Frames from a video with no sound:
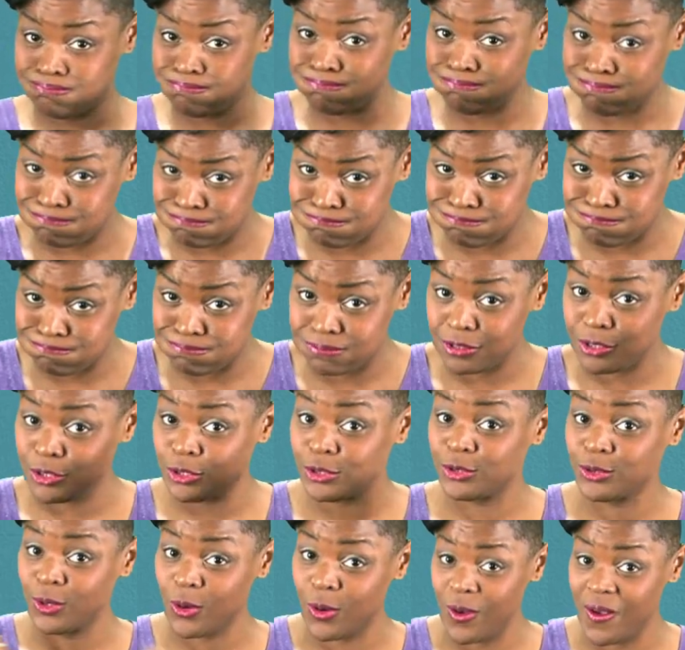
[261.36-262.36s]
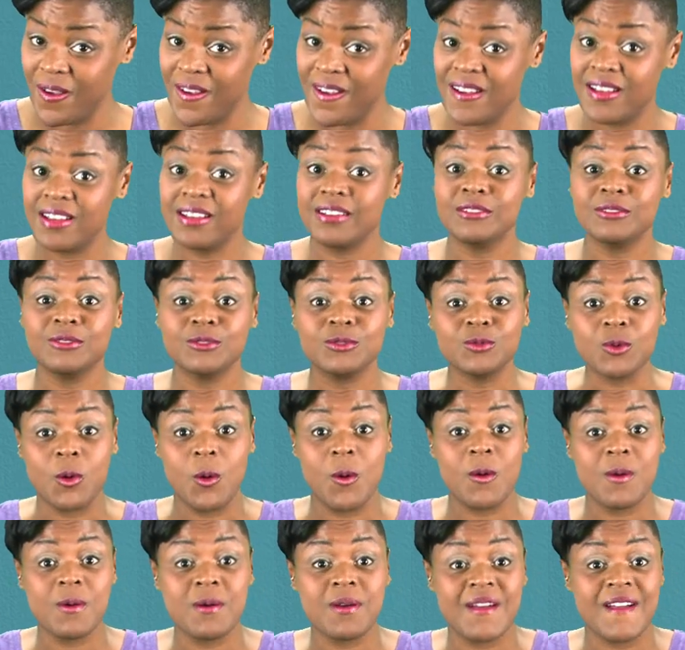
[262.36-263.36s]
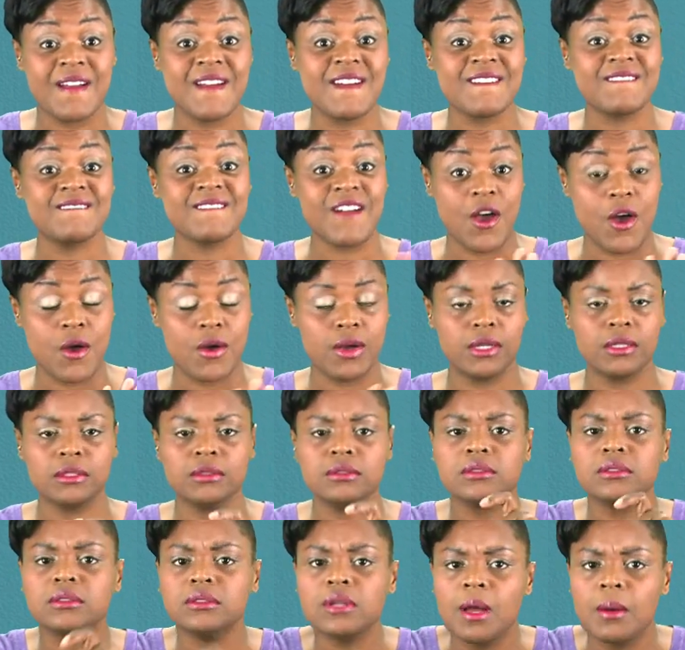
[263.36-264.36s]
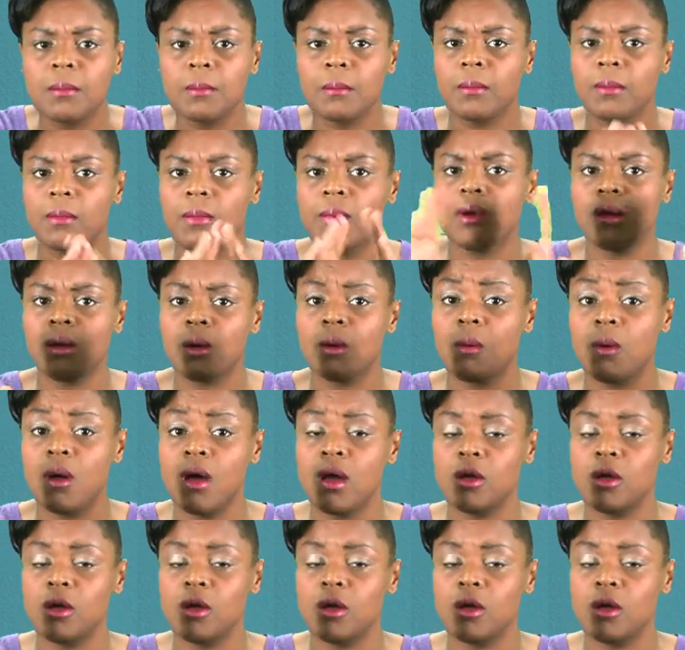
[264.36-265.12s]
An example may be a late-night show that was recorded earlier in the day.